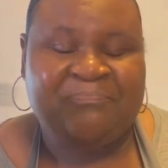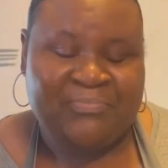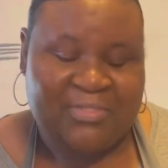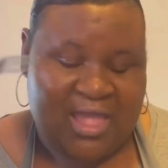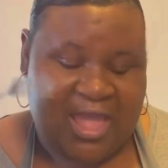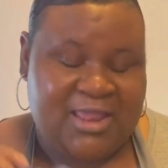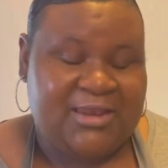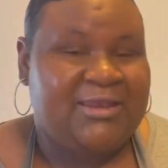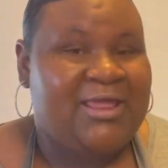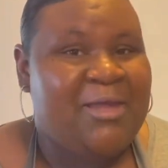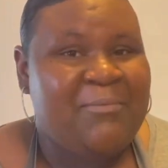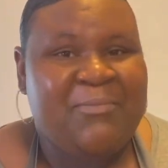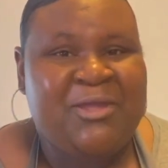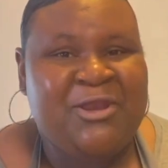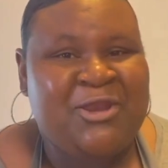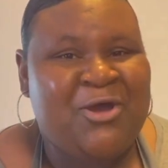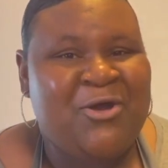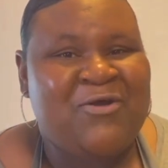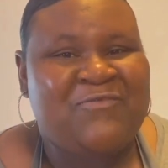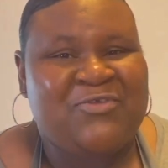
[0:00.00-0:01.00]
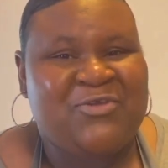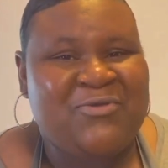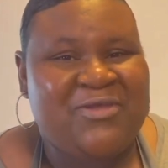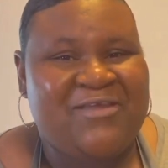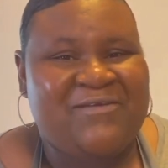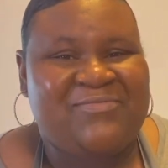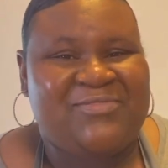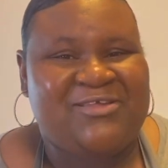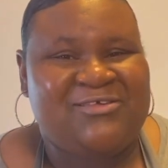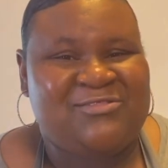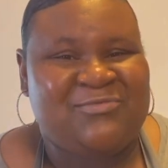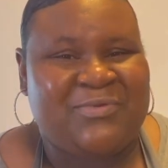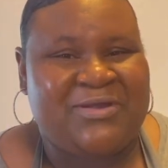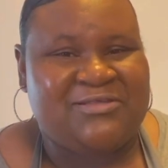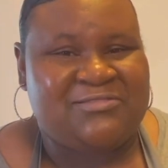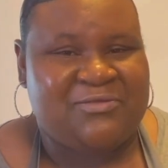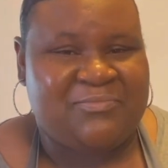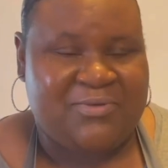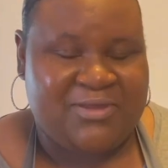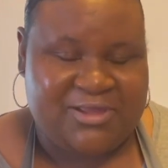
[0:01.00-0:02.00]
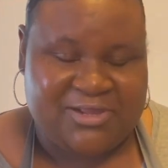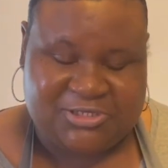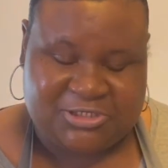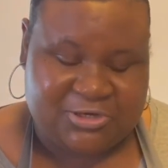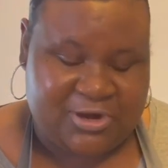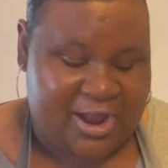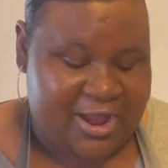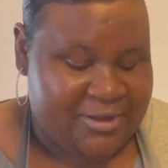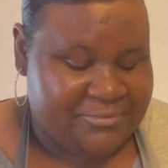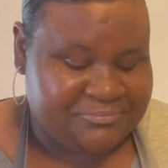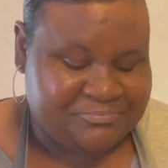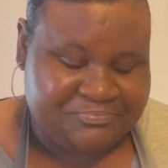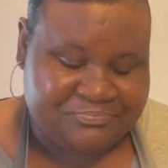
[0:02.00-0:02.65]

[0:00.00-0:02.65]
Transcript: And let me know if you give this recipe a try.